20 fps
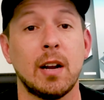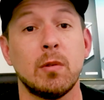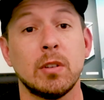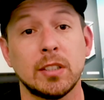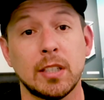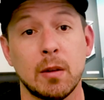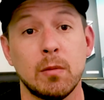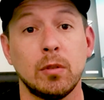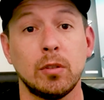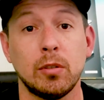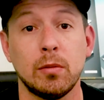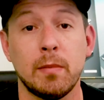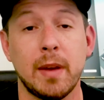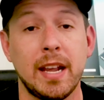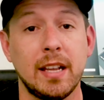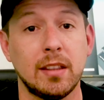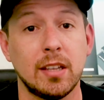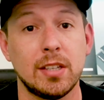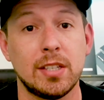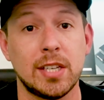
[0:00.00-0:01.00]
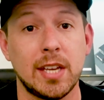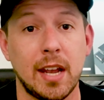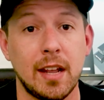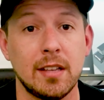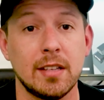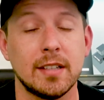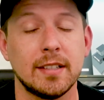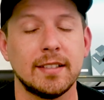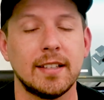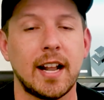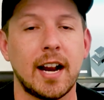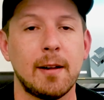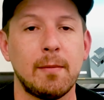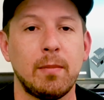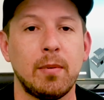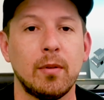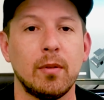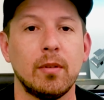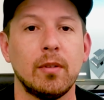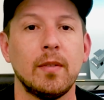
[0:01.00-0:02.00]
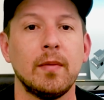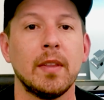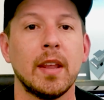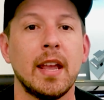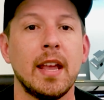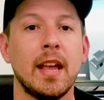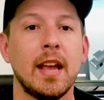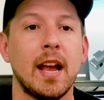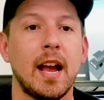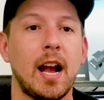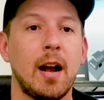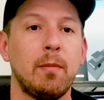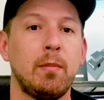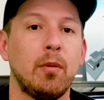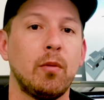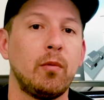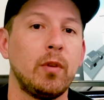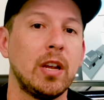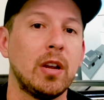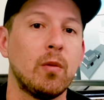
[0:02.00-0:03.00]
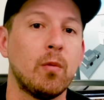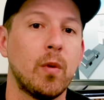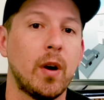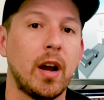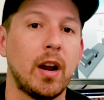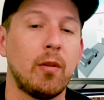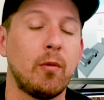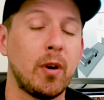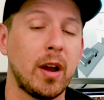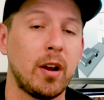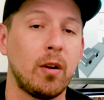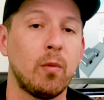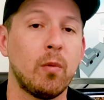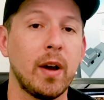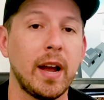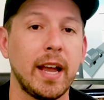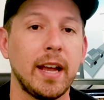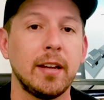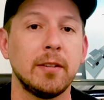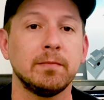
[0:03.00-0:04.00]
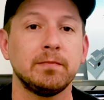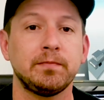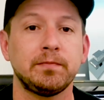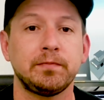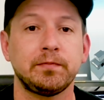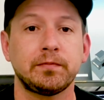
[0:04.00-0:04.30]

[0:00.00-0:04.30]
I was able to make the changes that Apple Apple required right away,